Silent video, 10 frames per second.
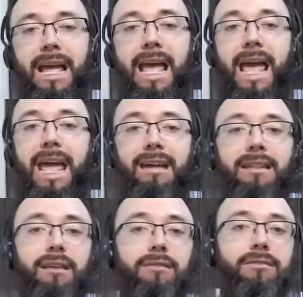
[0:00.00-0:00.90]
and
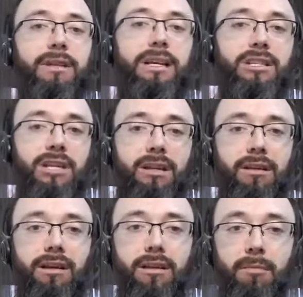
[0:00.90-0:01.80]
that agree in gender
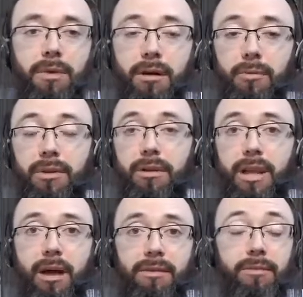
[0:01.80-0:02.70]
and number with the
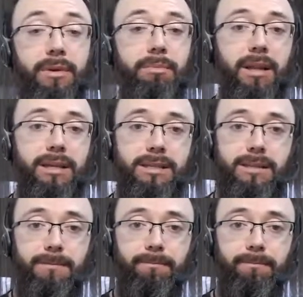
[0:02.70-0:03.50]
noun they replace.